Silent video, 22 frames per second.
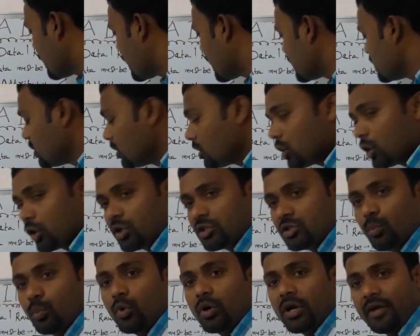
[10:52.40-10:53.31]
or engineering controls
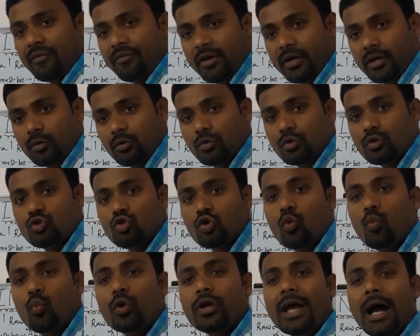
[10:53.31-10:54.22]
more effective.
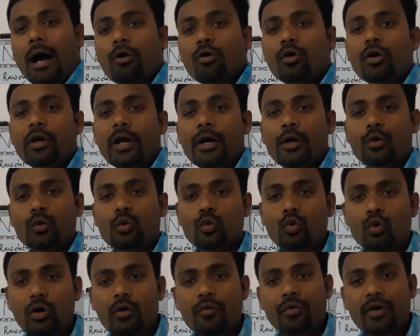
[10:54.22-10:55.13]
So we have to try to
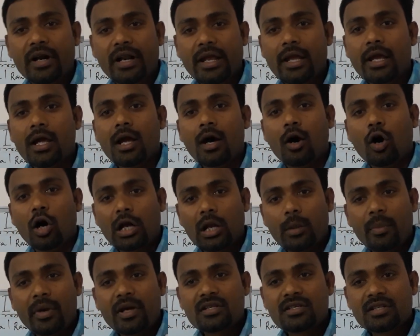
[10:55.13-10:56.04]
go for a
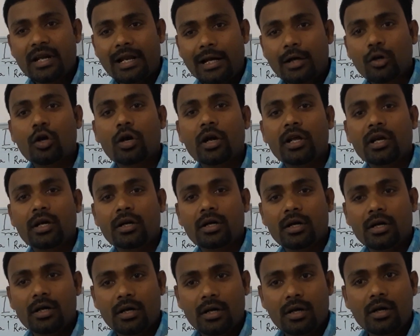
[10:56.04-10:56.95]
automation electronic
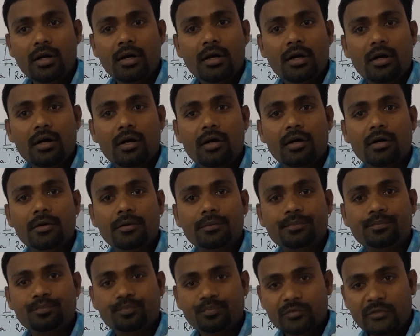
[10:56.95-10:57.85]

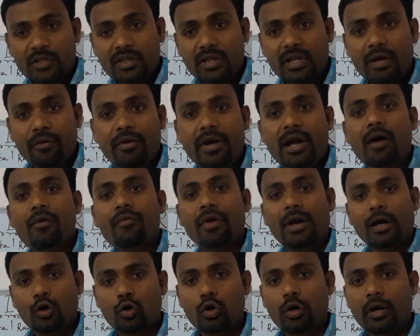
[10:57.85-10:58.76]
in the way of
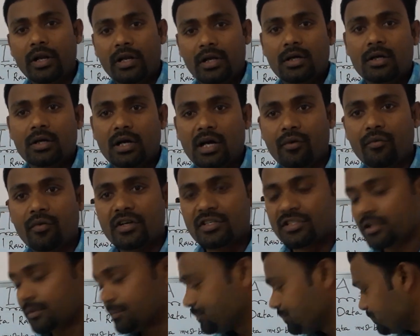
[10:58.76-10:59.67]
electronic
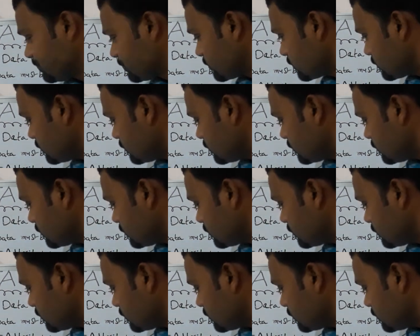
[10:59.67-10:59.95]
conversion.